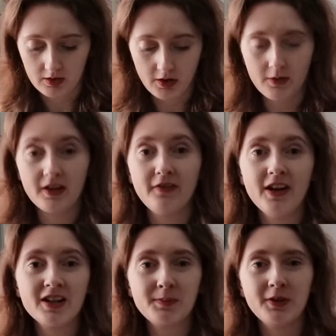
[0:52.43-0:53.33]
So the
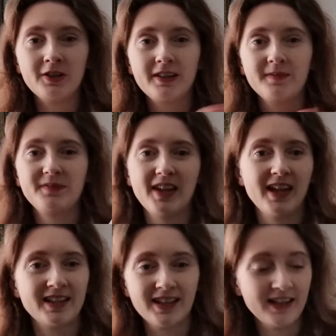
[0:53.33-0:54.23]
first book
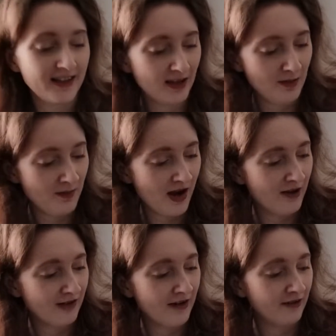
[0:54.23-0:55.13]
is Luster
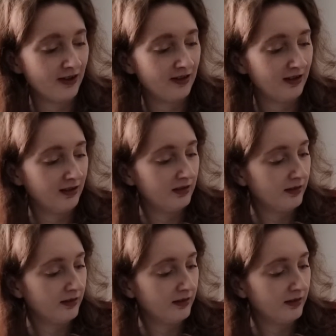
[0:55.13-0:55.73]
by Raven